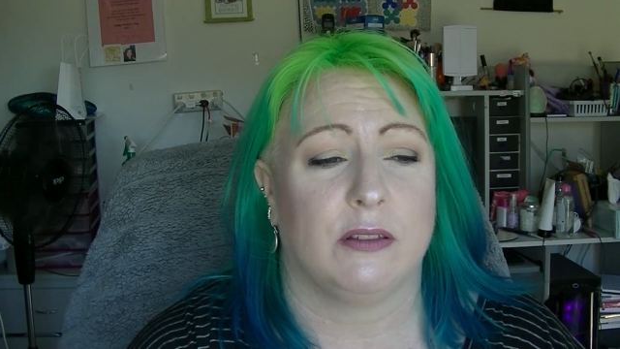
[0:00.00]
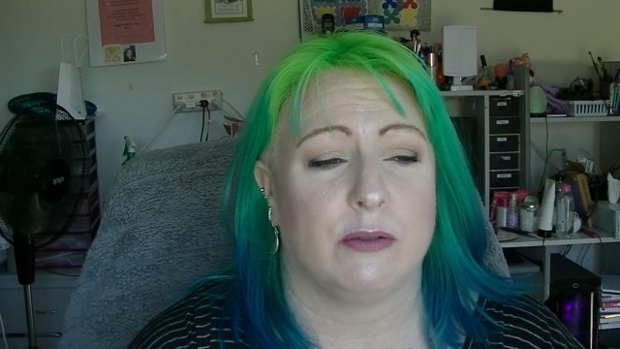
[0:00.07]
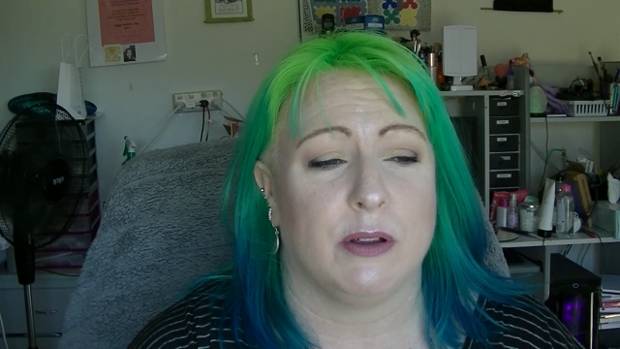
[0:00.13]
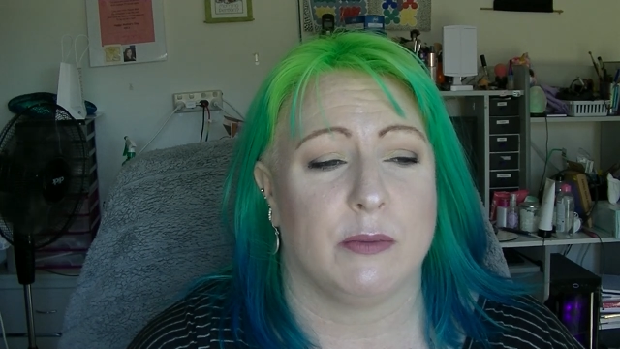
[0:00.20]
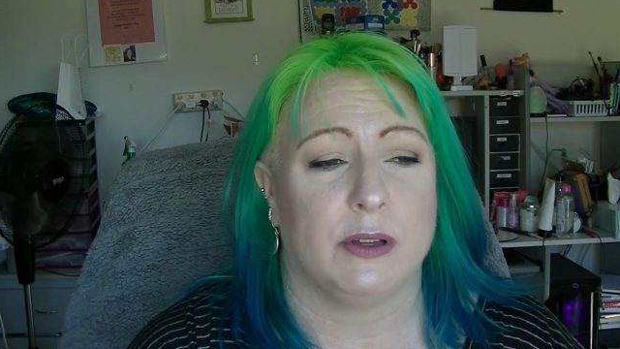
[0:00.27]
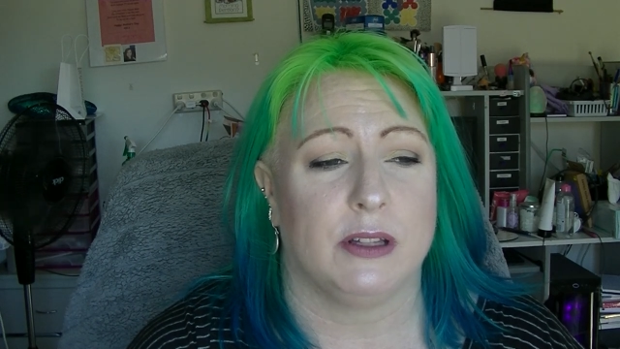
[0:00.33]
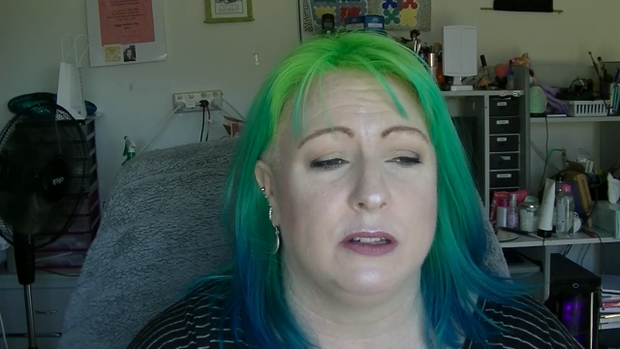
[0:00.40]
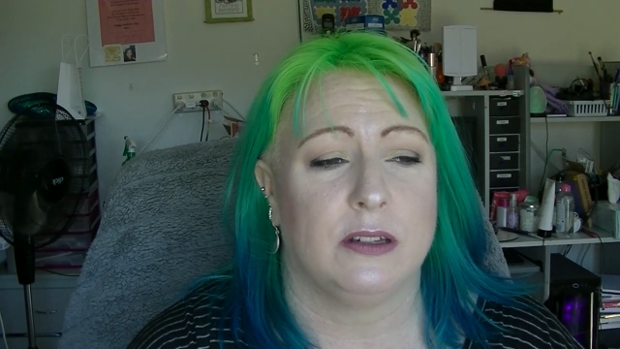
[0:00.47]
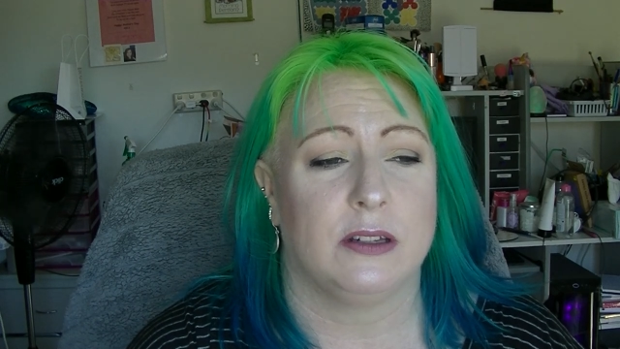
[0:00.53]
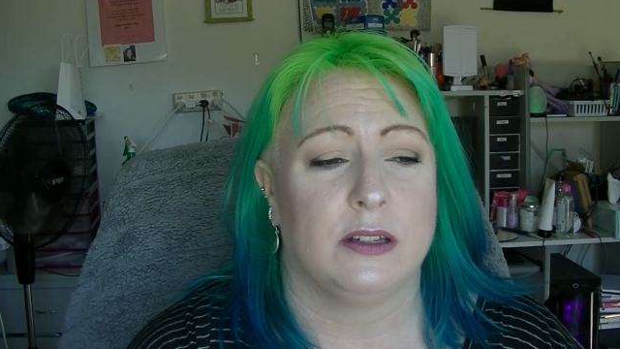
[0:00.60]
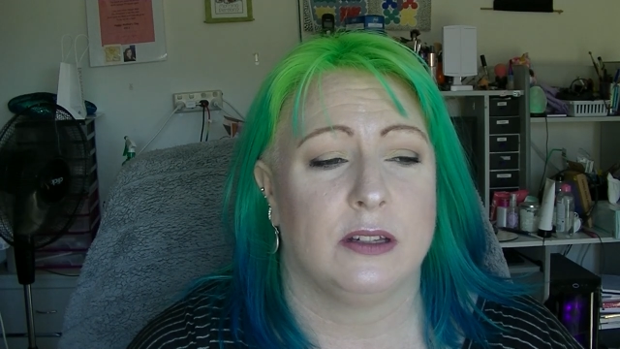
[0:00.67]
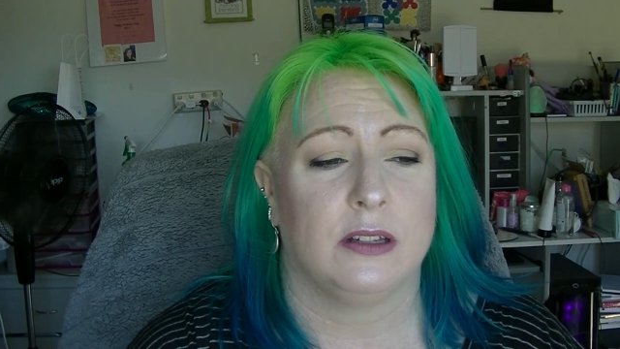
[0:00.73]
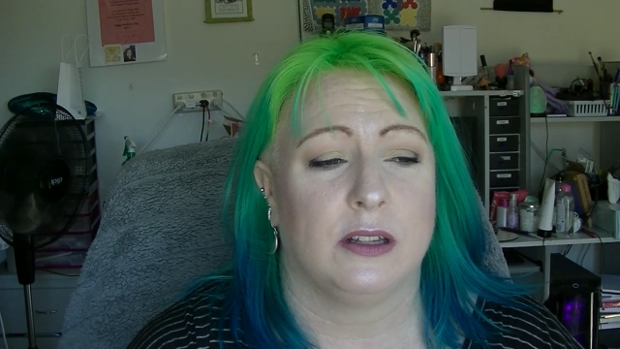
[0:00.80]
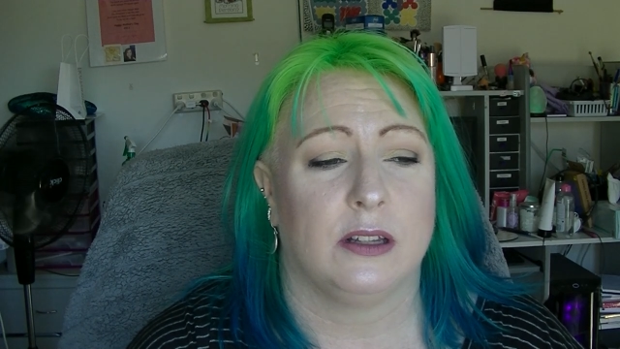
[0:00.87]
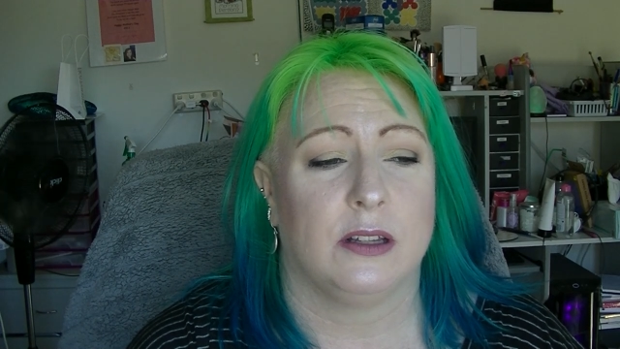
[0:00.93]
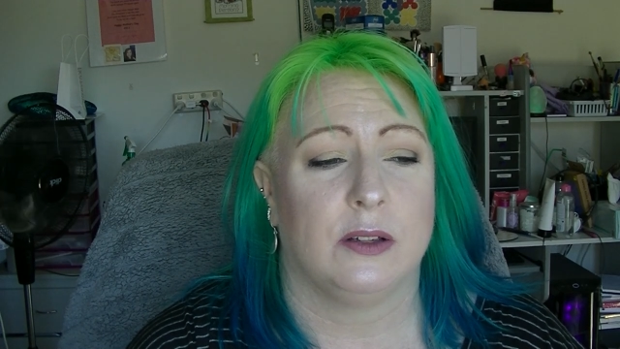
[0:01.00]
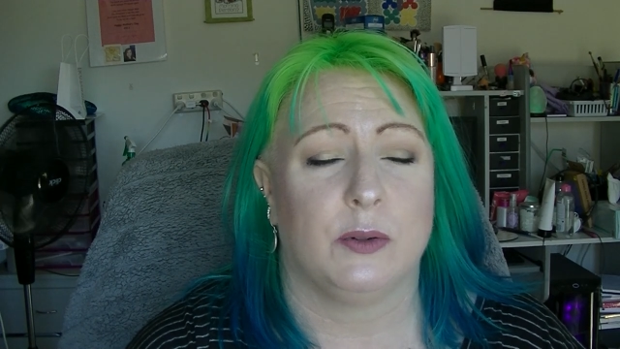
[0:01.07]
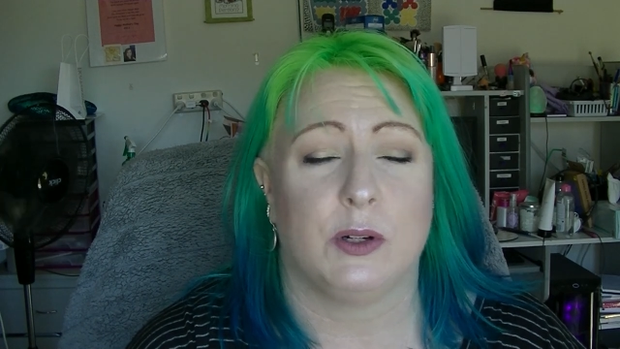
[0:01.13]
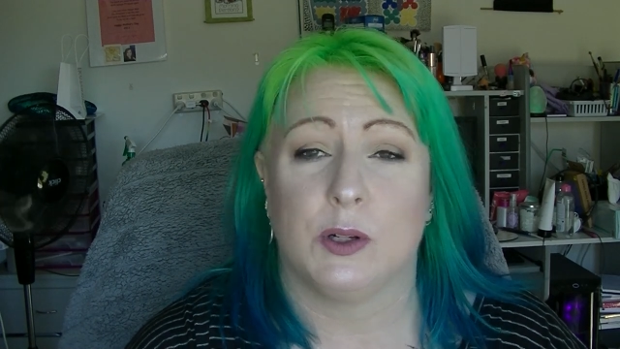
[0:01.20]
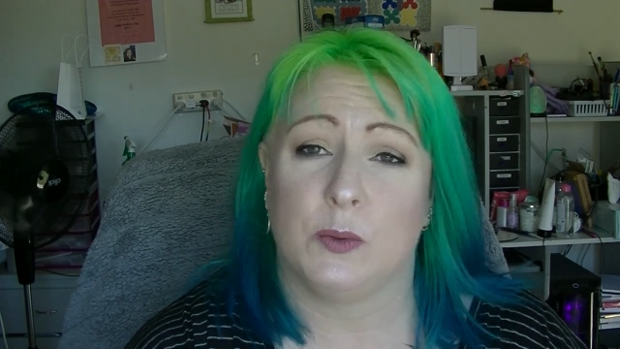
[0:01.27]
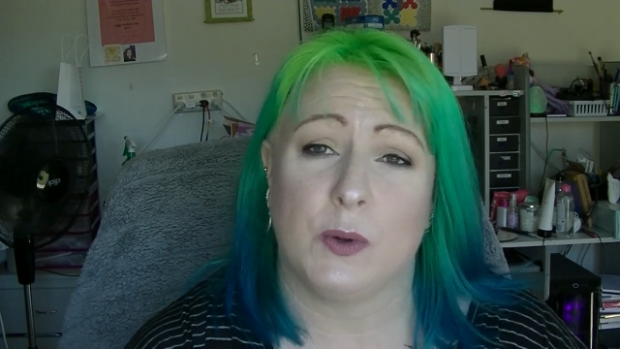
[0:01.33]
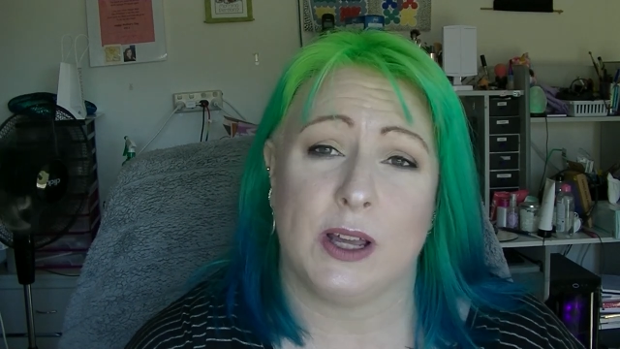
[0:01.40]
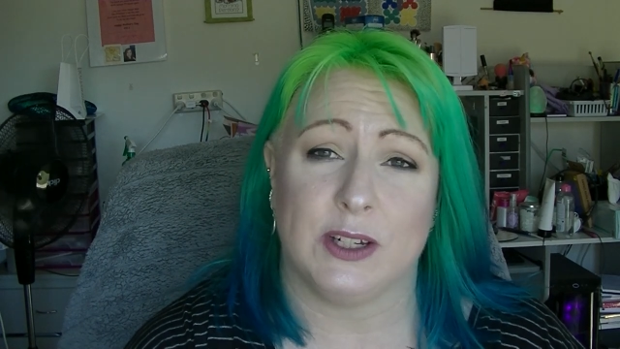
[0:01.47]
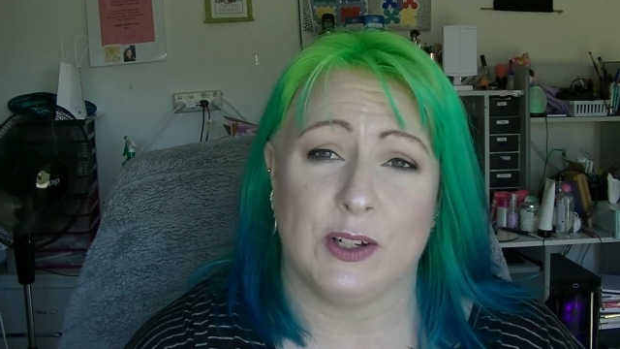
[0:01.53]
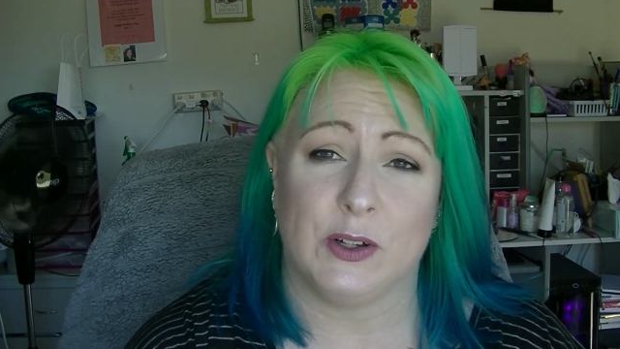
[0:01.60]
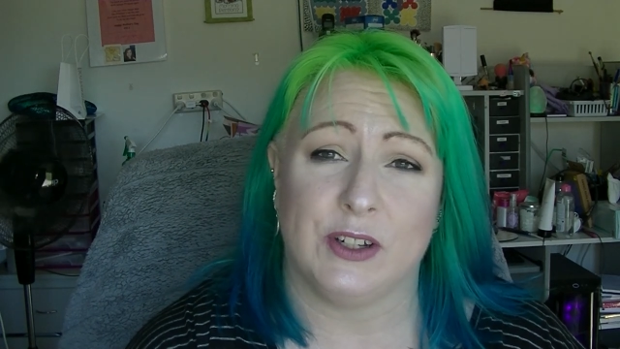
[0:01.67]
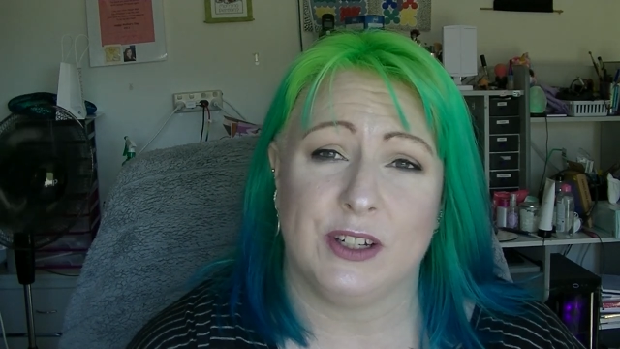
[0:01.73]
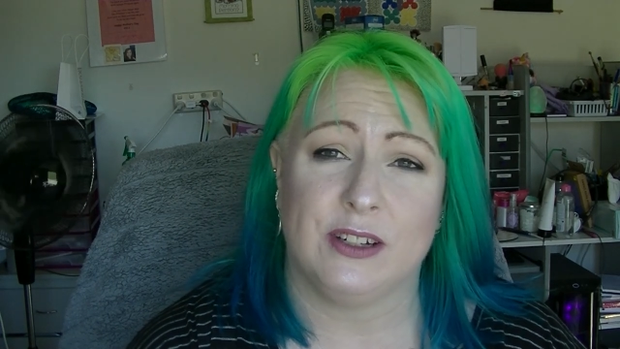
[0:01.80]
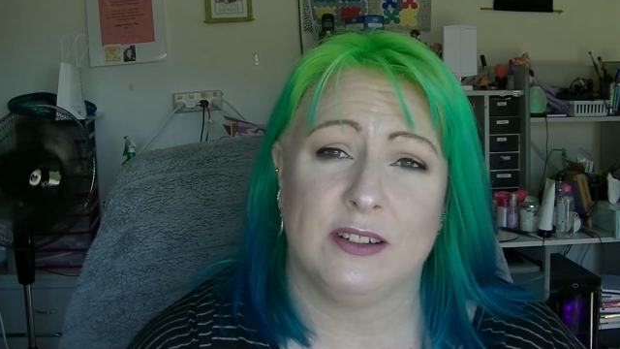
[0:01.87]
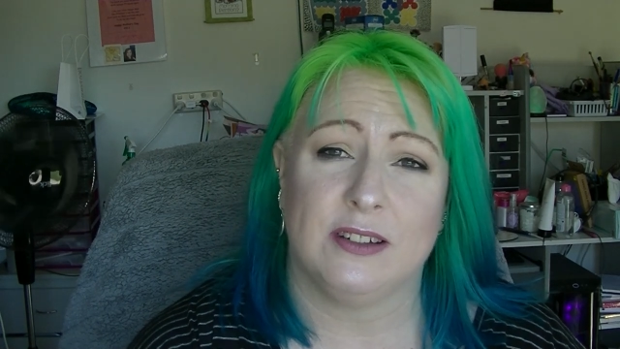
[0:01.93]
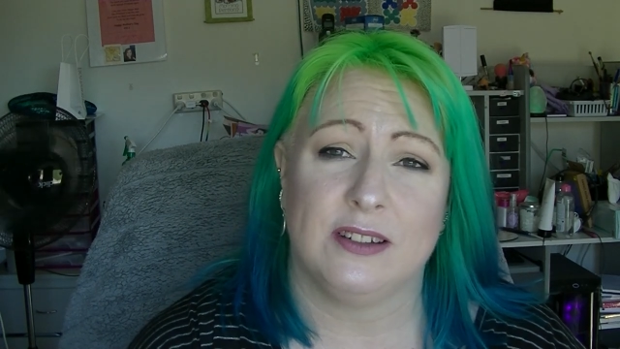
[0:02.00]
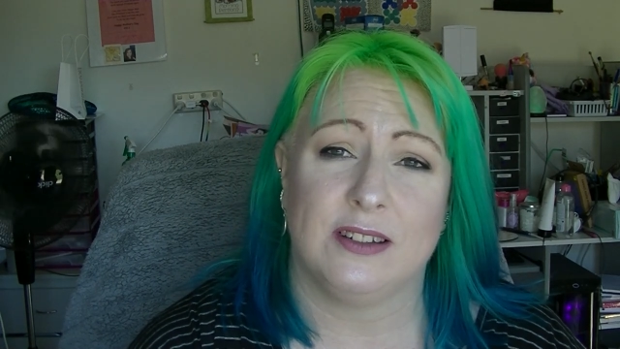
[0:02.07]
three months, which is why I don't.